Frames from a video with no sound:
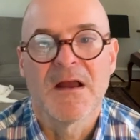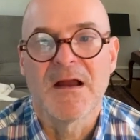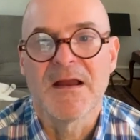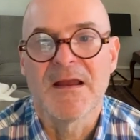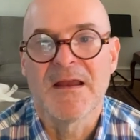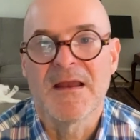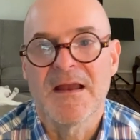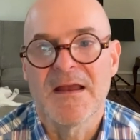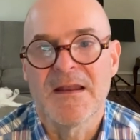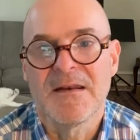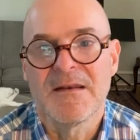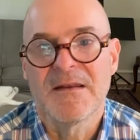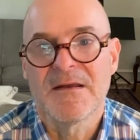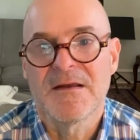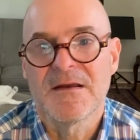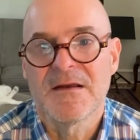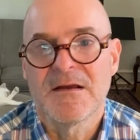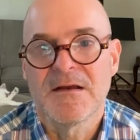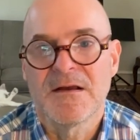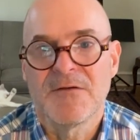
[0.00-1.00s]
I had
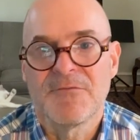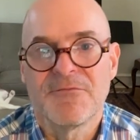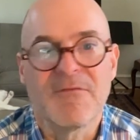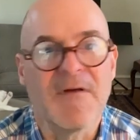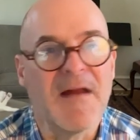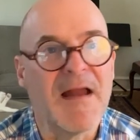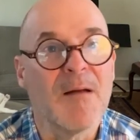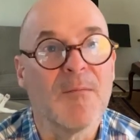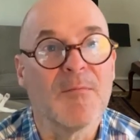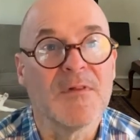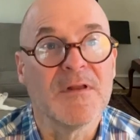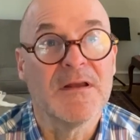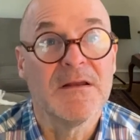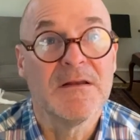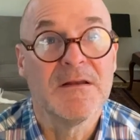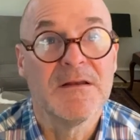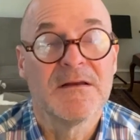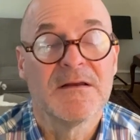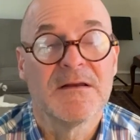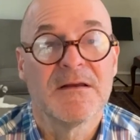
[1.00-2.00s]
a
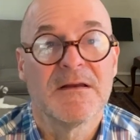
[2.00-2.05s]
family